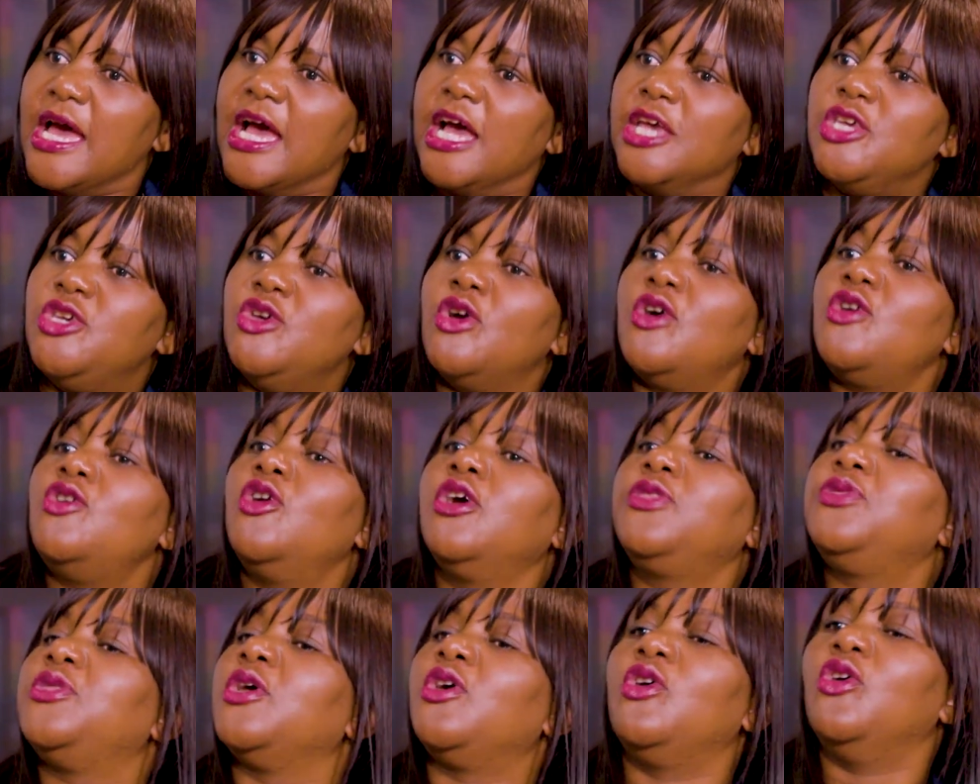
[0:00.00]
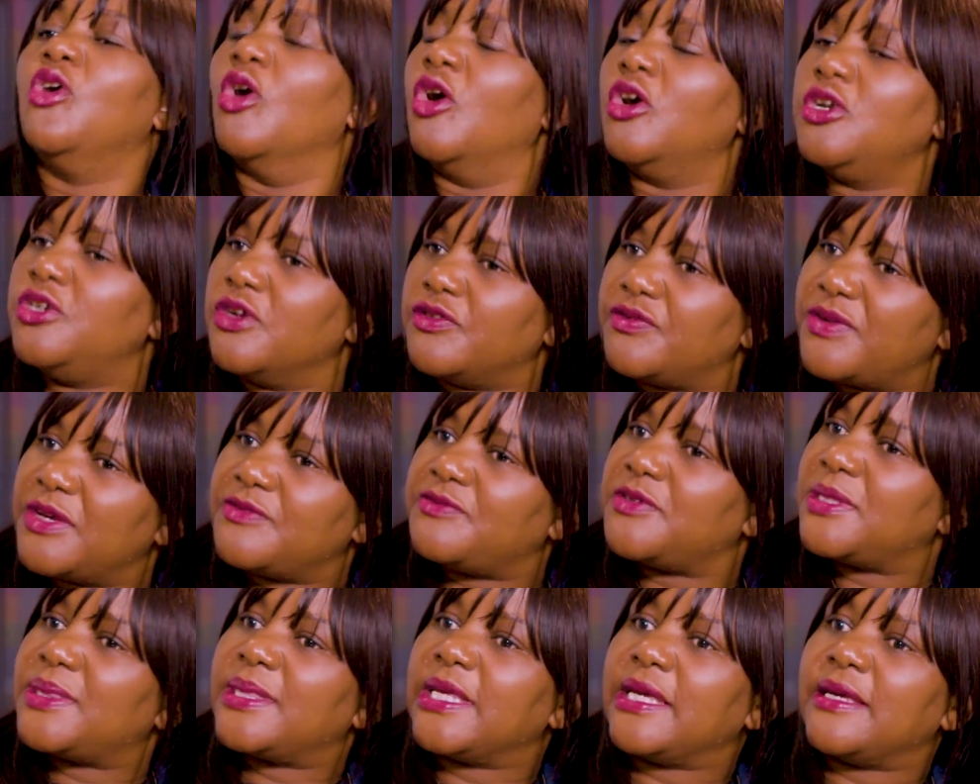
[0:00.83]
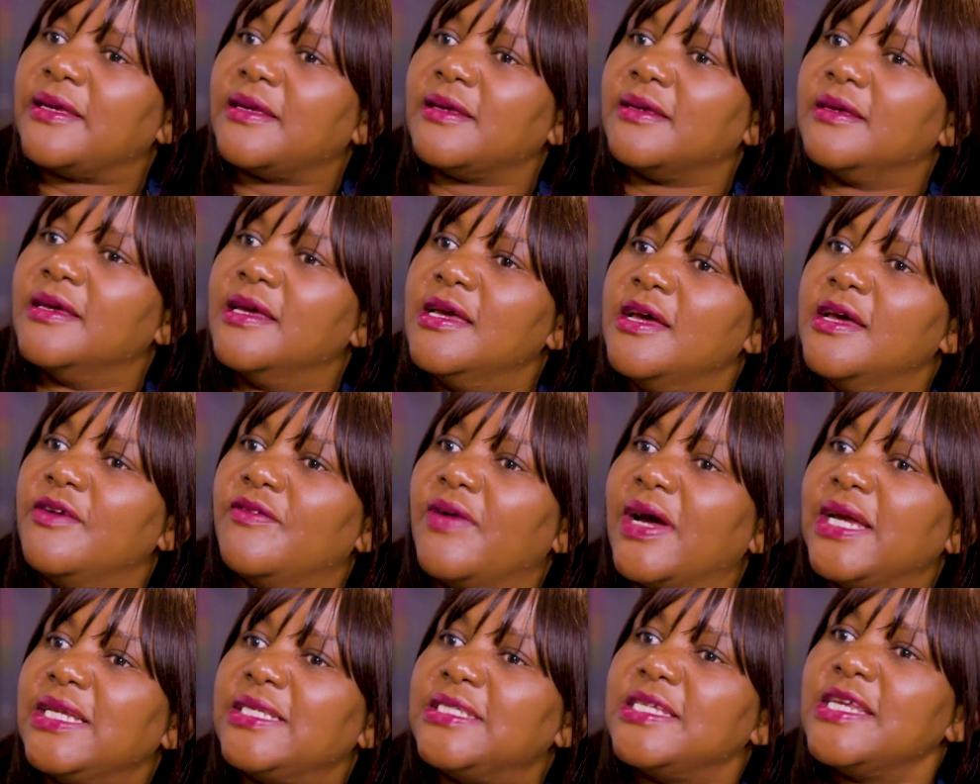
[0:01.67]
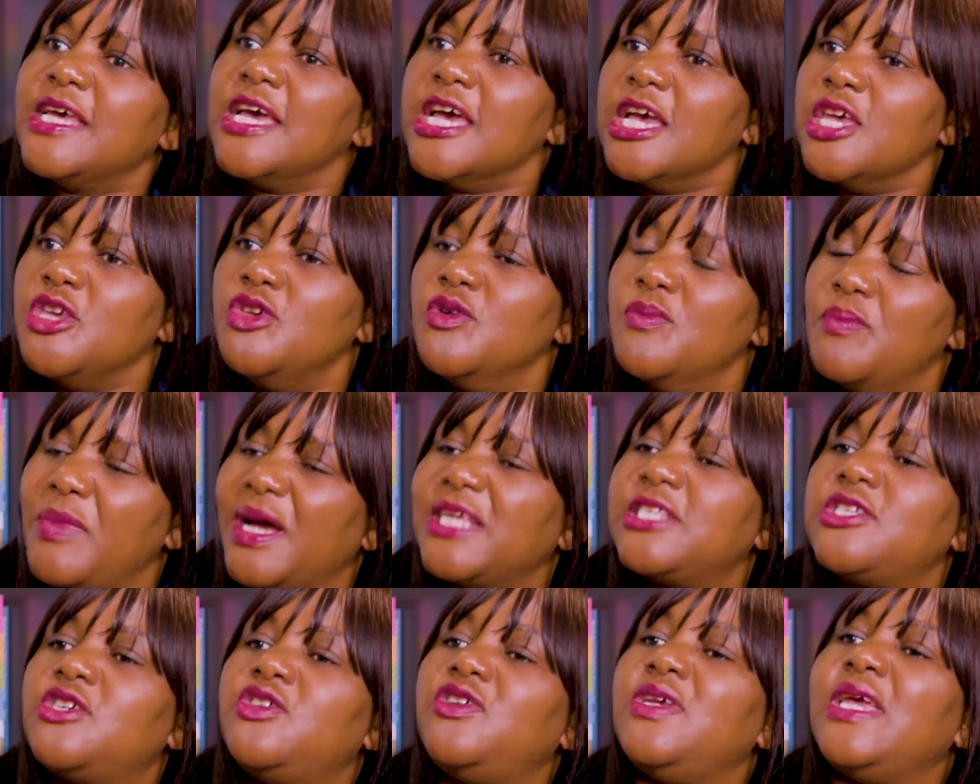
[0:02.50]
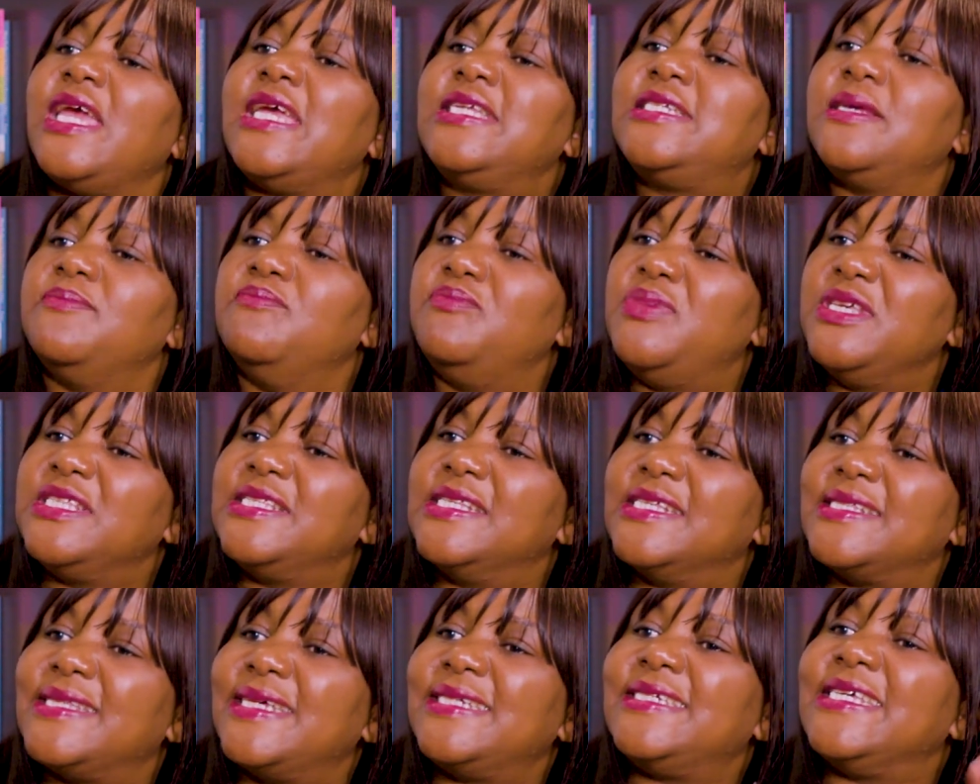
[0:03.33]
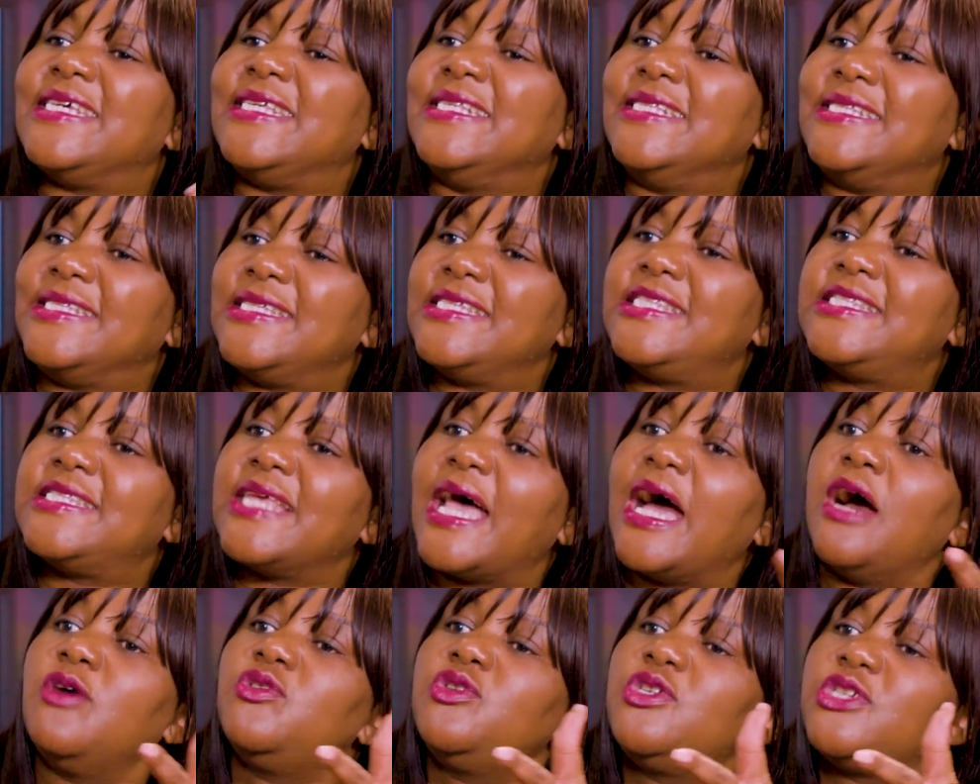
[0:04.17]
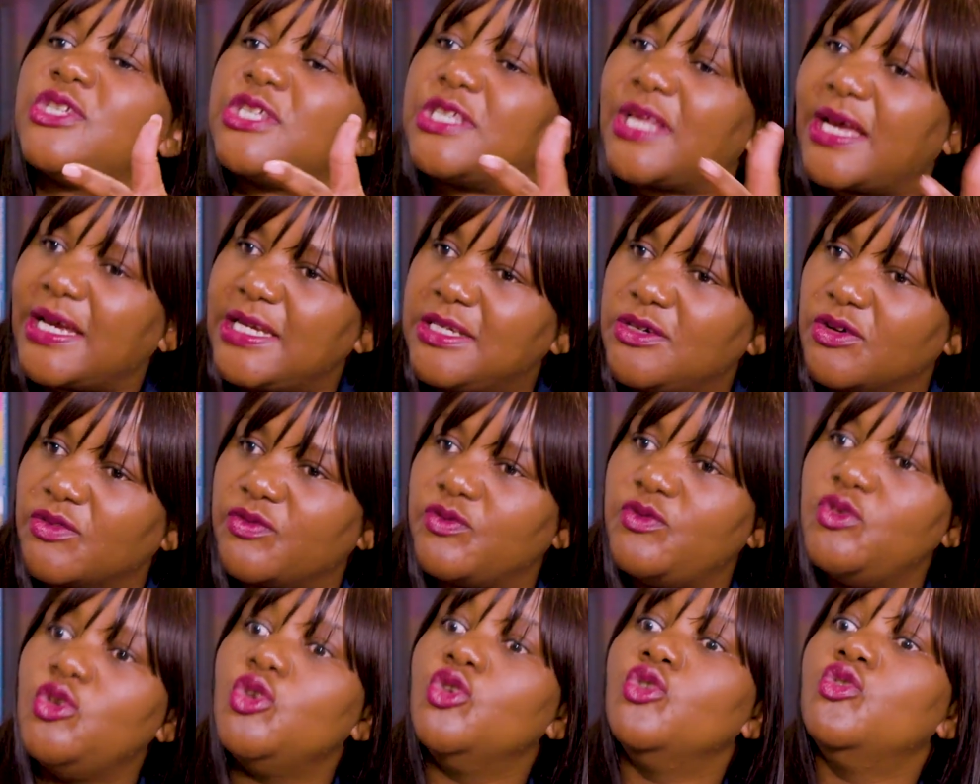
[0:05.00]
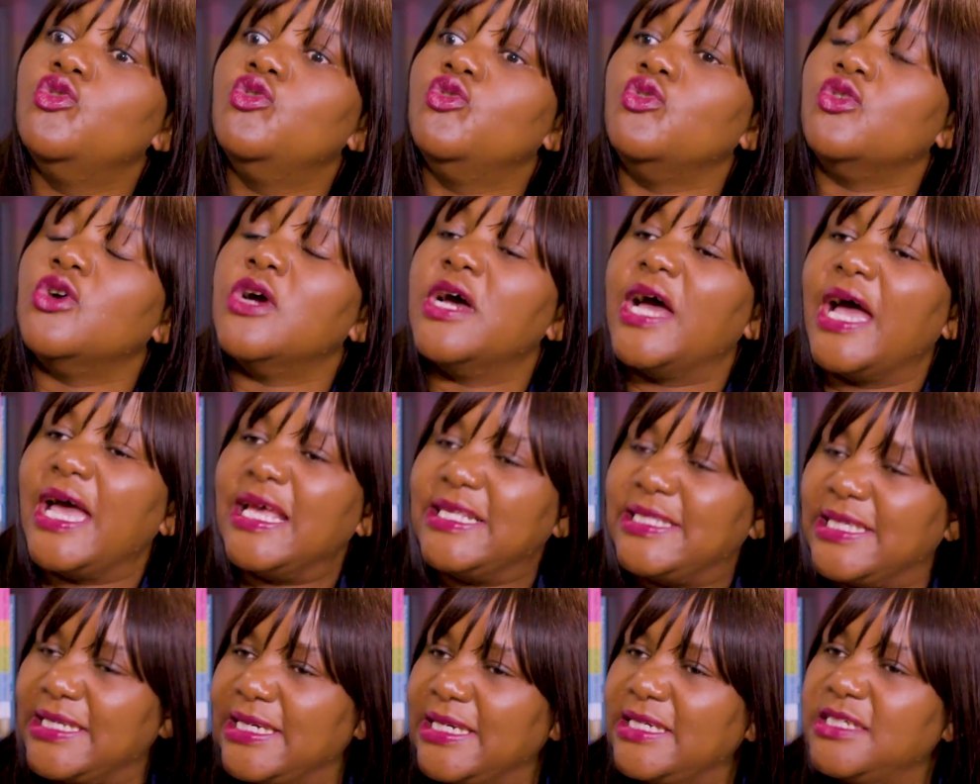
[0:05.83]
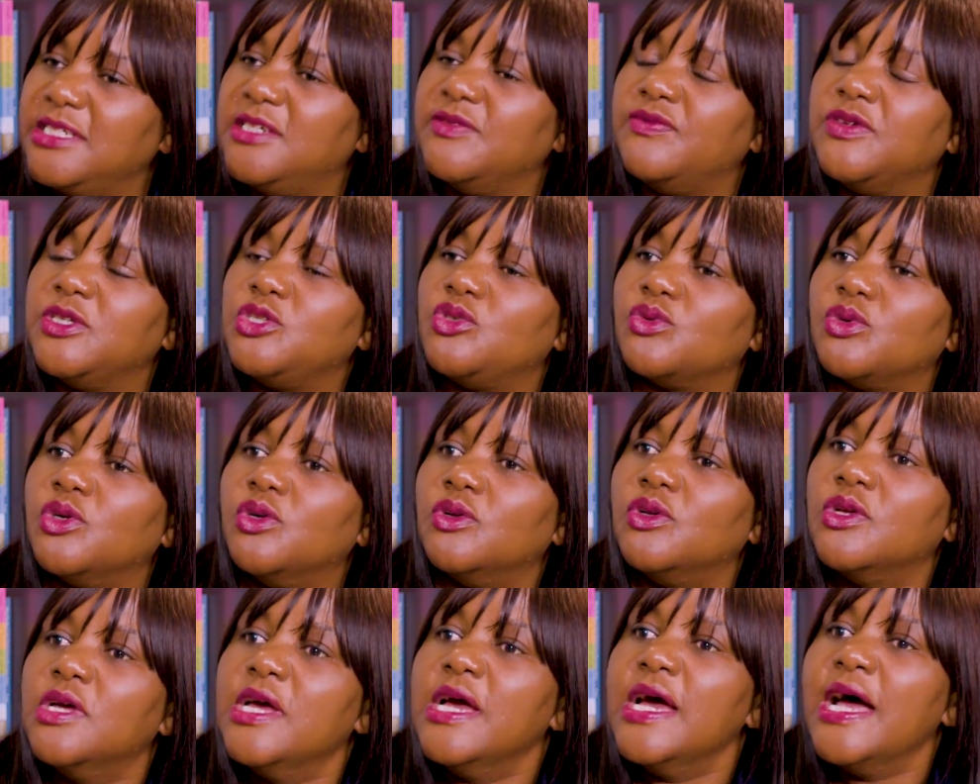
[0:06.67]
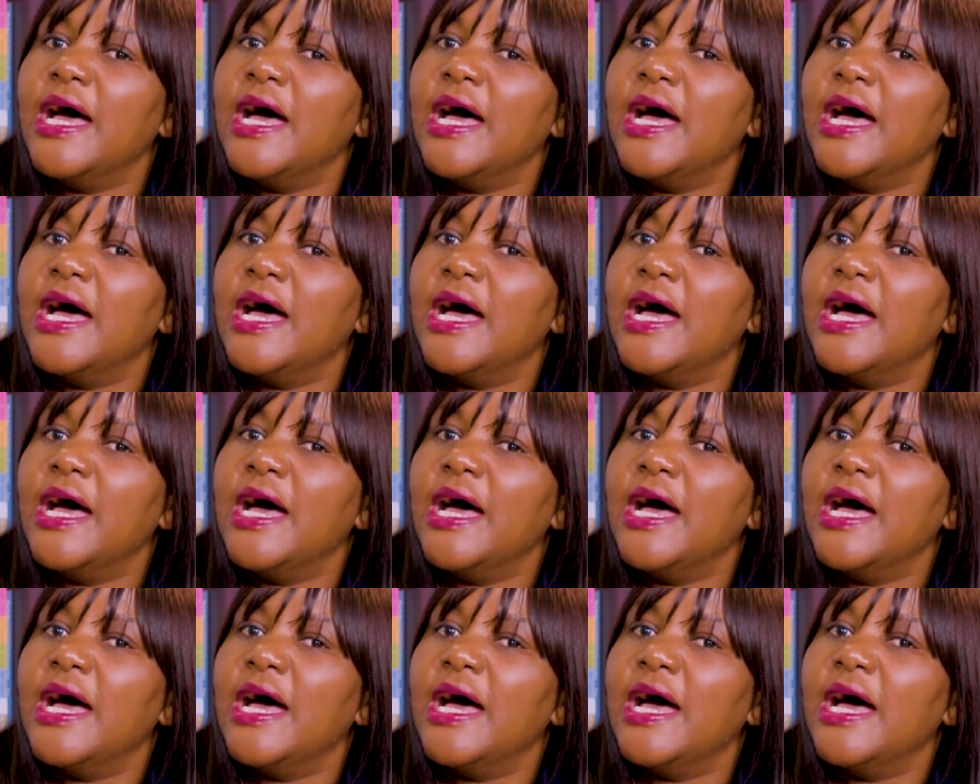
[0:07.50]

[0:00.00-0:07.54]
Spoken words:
You're not the god of everything, right? You must create a business that exists outside of you as an individual.